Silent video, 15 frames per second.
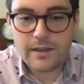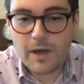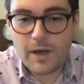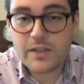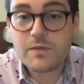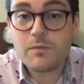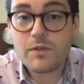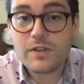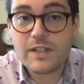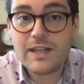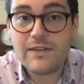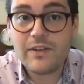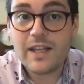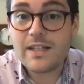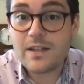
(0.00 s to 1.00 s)
person
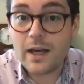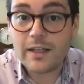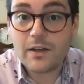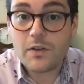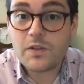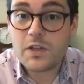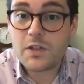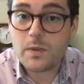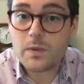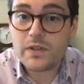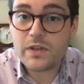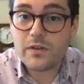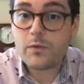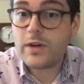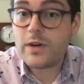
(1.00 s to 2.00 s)
receiving their diagnosis
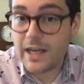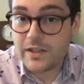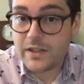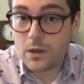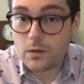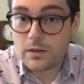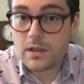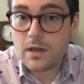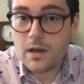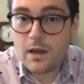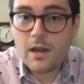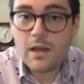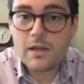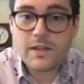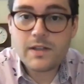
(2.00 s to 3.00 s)
was 3 years old.
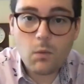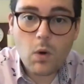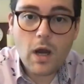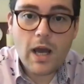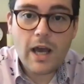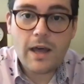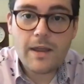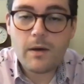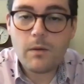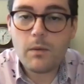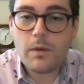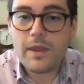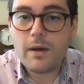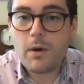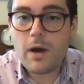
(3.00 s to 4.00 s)
So
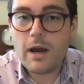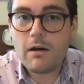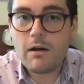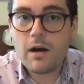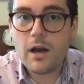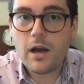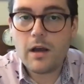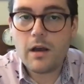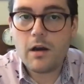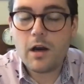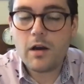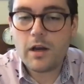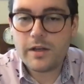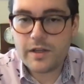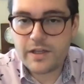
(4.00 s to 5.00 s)
there
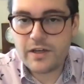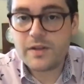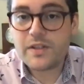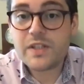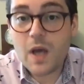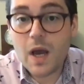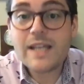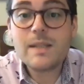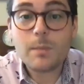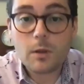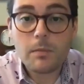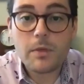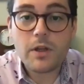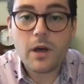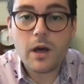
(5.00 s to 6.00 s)
were a
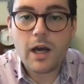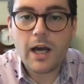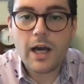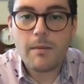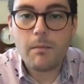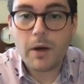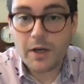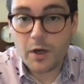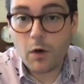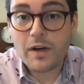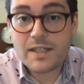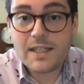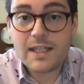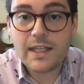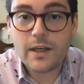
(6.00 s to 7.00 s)
sizable
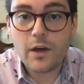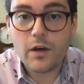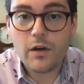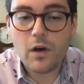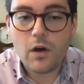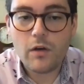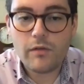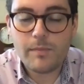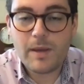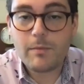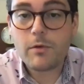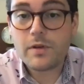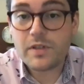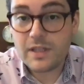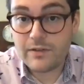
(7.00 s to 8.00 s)
minority of
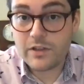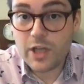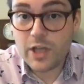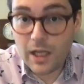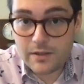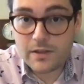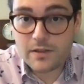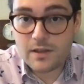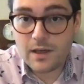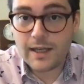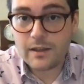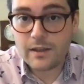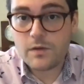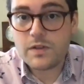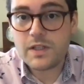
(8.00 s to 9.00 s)
people receiving childhood
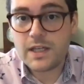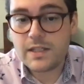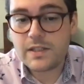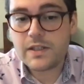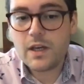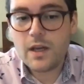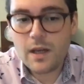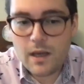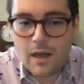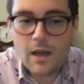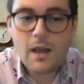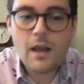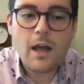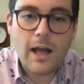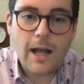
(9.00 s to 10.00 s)
diagnoses.
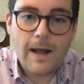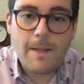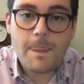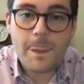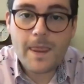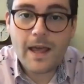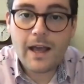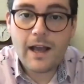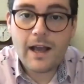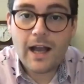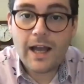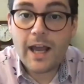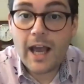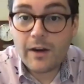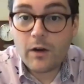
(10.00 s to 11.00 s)
And
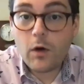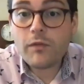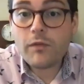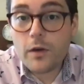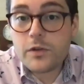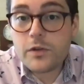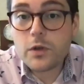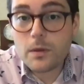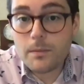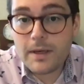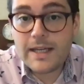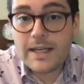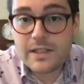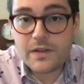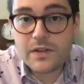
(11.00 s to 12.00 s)
of those who
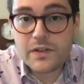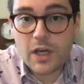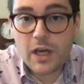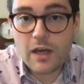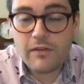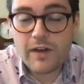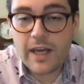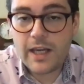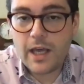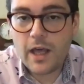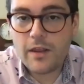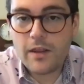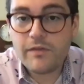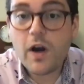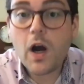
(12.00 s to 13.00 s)
completed the survey,
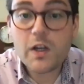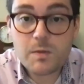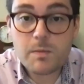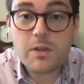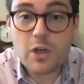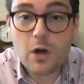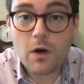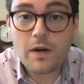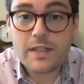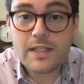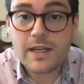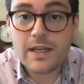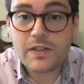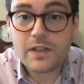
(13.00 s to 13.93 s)
the vast majority